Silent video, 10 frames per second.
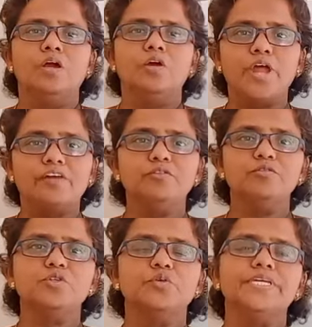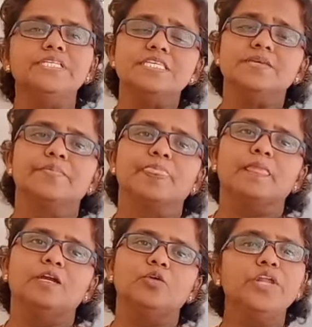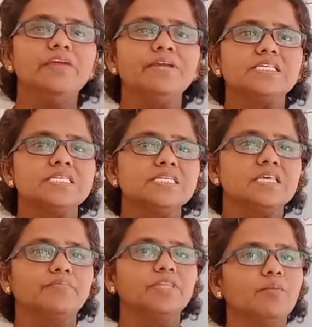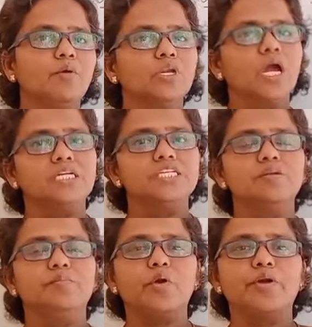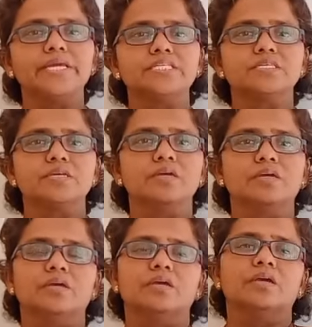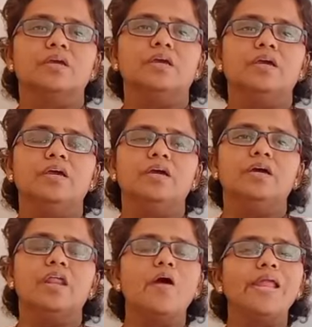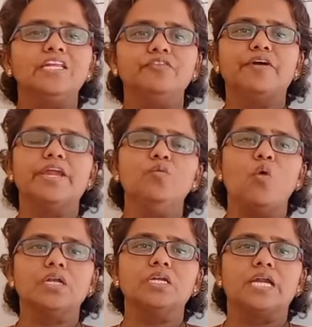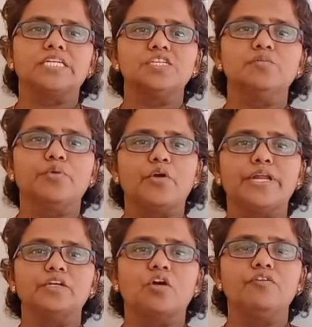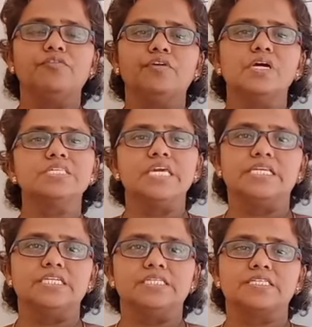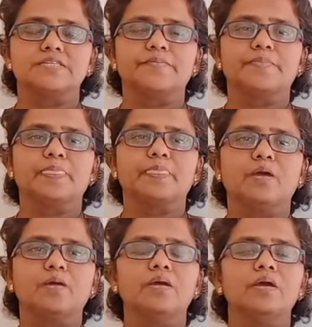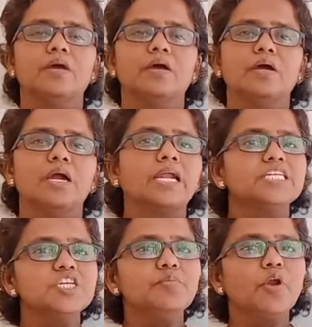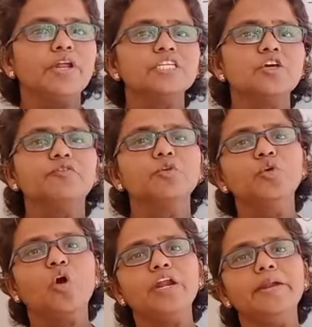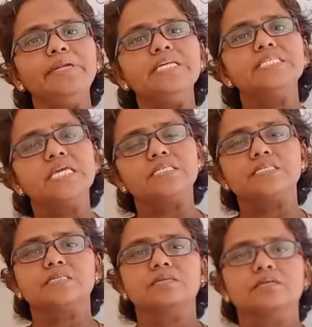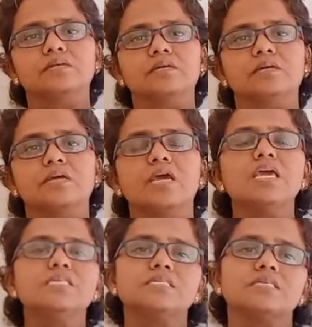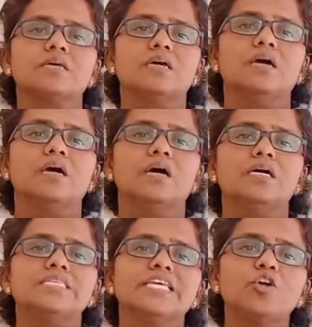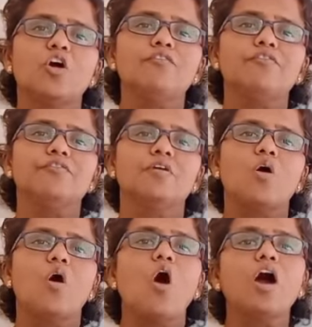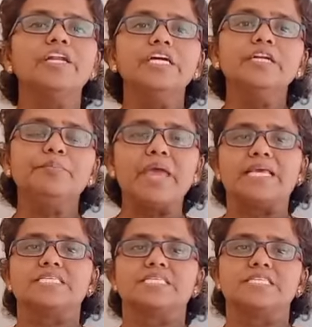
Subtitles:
Good afternoon, students. Today we'll see something about Cartesian products. Now I'll define what Cartesian product of a set is. Cartesian product of two non-empty sets is a set of ordered pairs.